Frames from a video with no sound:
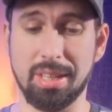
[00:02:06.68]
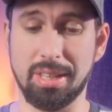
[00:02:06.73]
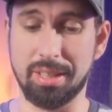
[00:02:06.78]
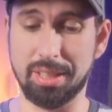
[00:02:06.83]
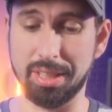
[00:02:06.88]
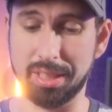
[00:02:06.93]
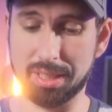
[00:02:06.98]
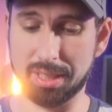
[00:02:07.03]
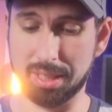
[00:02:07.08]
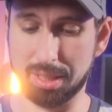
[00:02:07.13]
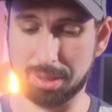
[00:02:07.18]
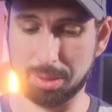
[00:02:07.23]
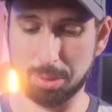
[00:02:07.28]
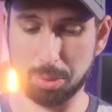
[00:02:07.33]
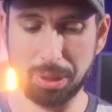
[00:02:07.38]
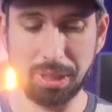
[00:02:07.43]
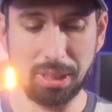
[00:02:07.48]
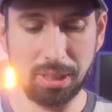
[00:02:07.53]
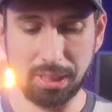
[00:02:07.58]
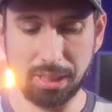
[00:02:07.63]
this is
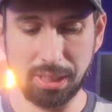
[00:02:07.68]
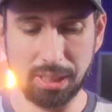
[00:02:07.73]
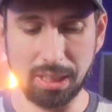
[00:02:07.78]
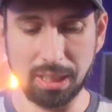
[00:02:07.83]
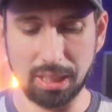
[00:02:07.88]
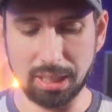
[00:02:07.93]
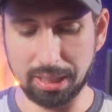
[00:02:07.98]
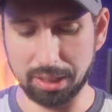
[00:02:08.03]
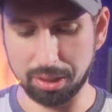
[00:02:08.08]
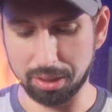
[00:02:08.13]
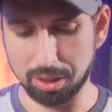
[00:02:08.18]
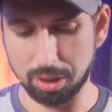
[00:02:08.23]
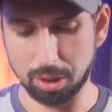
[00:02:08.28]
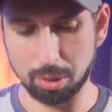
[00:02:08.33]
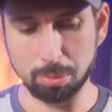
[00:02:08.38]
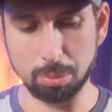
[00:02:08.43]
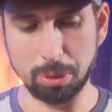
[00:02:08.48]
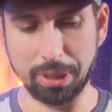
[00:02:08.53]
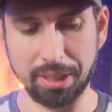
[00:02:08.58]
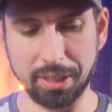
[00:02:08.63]
really like a
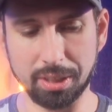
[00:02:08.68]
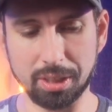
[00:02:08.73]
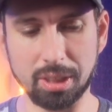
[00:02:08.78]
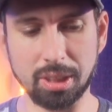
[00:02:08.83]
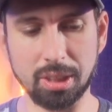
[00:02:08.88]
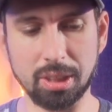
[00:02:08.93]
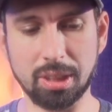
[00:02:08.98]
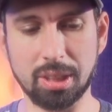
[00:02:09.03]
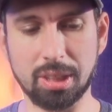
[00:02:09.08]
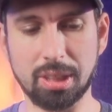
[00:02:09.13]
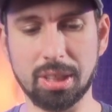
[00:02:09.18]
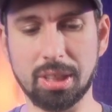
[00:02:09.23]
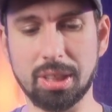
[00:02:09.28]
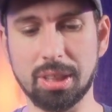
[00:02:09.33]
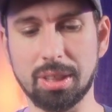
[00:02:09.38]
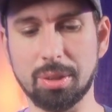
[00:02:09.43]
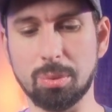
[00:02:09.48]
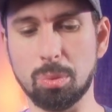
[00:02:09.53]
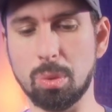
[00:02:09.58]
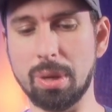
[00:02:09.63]
no-brainer.
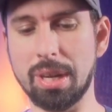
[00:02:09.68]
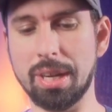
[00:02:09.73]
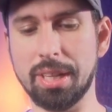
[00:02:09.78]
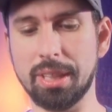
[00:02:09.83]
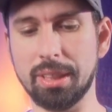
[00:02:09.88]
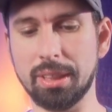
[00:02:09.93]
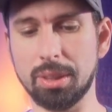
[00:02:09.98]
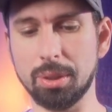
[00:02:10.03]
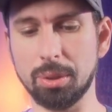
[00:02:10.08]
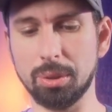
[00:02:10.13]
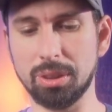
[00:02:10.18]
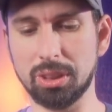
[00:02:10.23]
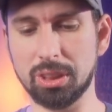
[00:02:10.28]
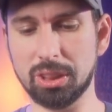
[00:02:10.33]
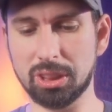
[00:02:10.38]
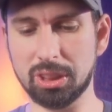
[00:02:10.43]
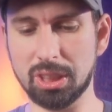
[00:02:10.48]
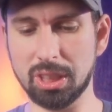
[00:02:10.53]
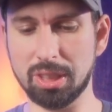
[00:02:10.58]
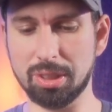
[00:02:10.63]
One end
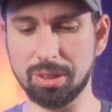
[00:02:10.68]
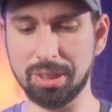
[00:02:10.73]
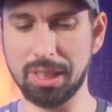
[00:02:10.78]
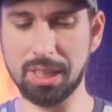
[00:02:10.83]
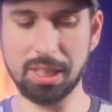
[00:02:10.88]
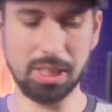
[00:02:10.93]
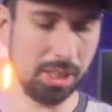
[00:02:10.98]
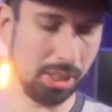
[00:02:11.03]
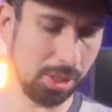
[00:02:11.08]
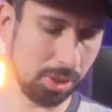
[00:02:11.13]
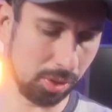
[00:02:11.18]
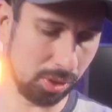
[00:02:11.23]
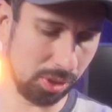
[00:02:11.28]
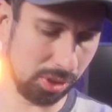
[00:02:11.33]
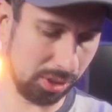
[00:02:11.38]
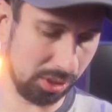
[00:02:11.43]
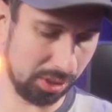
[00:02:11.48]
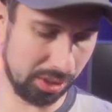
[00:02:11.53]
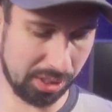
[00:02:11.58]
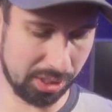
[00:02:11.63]
goes down
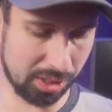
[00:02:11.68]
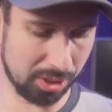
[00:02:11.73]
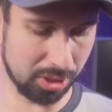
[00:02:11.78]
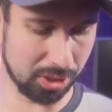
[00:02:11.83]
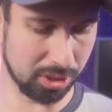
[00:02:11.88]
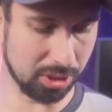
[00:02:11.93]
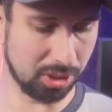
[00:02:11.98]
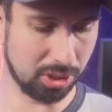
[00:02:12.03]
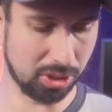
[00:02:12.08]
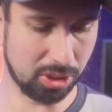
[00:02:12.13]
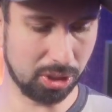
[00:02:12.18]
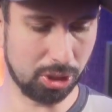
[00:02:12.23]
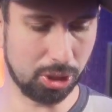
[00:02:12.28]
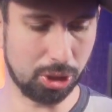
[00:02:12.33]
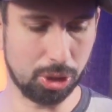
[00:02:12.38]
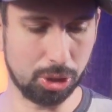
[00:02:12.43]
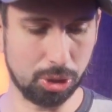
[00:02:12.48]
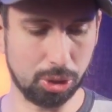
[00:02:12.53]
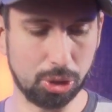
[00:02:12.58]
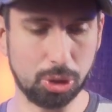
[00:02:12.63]
here. There's
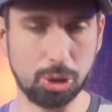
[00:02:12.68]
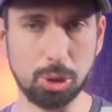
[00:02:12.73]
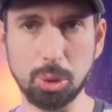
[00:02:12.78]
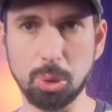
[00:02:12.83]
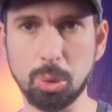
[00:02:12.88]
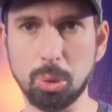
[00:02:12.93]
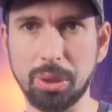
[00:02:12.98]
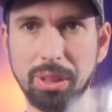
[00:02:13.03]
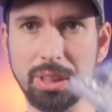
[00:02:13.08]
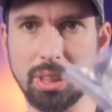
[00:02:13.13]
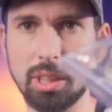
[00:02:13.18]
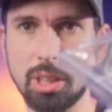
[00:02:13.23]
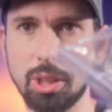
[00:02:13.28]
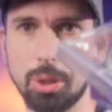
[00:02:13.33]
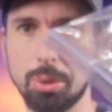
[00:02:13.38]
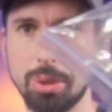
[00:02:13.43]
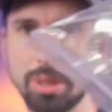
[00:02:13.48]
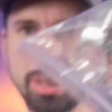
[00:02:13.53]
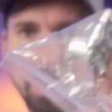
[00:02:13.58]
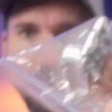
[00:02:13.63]
two
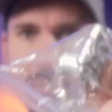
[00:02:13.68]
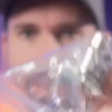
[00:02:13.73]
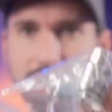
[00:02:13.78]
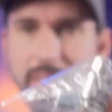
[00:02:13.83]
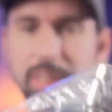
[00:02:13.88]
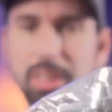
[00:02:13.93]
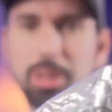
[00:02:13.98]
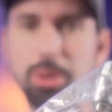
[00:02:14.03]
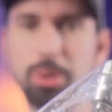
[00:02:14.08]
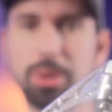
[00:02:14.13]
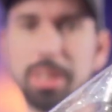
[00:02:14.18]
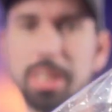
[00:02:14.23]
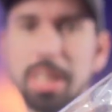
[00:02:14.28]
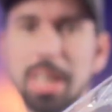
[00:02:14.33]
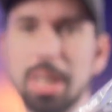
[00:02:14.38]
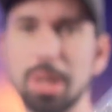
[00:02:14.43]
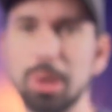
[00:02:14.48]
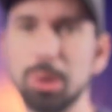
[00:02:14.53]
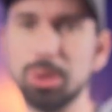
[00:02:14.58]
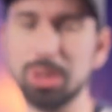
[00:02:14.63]
included
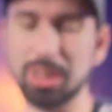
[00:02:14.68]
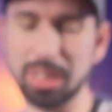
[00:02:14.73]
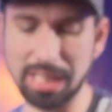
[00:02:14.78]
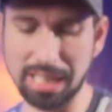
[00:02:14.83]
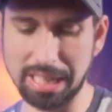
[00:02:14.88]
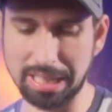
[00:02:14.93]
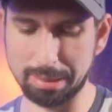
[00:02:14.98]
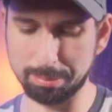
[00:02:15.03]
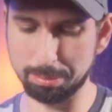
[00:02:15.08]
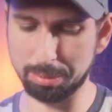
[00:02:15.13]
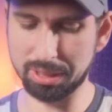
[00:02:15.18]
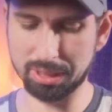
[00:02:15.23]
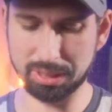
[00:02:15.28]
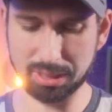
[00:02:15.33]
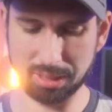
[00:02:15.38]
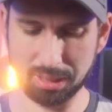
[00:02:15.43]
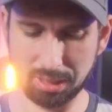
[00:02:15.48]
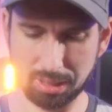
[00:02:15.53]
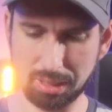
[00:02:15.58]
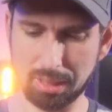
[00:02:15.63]
hose
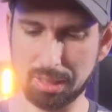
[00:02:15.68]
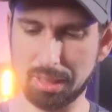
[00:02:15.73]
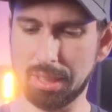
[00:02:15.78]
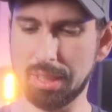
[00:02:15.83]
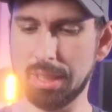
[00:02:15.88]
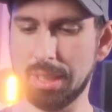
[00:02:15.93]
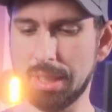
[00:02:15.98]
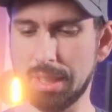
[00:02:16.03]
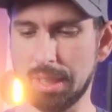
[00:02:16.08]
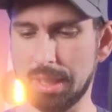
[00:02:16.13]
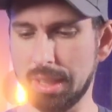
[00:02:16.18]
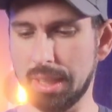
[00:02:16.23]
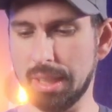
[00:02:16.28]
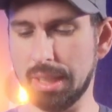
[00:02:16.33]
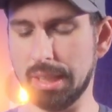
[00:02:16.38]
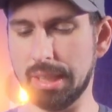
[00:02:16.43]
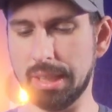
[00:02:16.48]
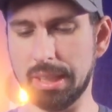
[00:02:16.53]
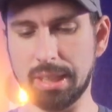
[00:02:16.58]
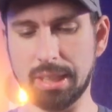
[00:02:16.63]
clamps,
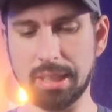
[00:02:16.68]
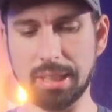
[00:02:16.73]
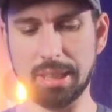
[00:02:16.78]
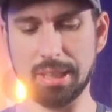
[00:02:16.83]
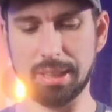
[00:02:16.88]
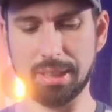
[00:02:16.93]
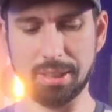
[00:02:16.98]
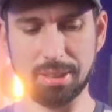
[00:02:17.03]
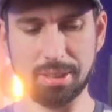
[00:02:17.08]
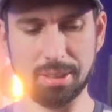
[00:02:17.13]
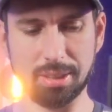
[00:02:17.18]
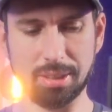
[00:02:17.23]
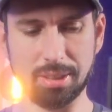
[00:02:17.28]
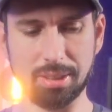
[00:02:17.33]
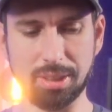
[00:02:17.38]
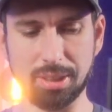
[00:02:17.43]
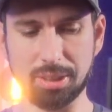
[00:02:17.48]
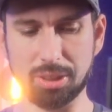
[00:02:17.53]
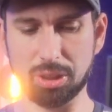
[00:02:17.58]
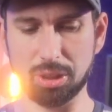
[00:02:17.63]
and
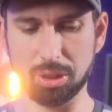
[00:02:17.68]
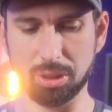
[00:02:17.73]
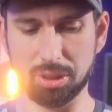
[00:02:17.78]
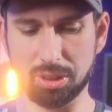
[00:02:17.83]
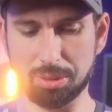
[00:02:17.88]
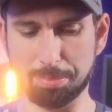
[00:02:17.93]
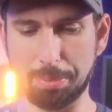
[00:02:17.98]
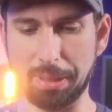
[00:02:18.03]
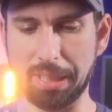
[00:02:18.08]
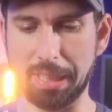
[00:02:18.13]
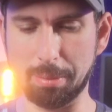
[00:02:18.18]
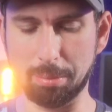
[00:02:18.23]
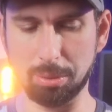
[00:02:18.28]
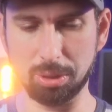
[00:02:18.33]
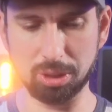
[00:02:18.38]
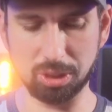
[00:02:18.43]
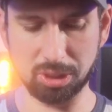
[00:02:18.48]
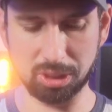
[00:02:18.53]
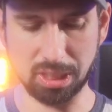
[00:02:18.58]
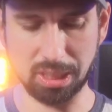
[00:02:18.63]
it should be able
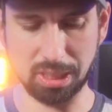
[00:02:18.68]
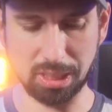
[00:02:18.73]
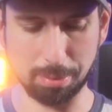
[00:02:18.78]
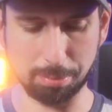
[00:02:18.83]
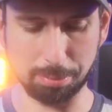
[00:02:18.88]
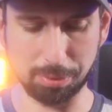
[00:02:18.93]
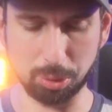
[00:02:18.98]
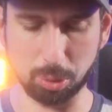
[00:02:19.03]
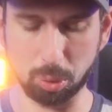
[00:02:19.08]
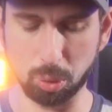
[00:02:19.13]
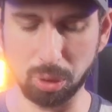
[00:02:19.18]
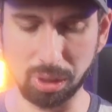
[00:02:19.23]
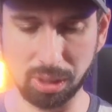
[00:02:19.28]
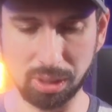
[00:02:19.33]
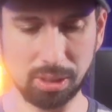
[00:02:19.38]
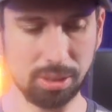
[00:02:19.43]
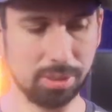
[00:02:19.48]
to suck up the oil.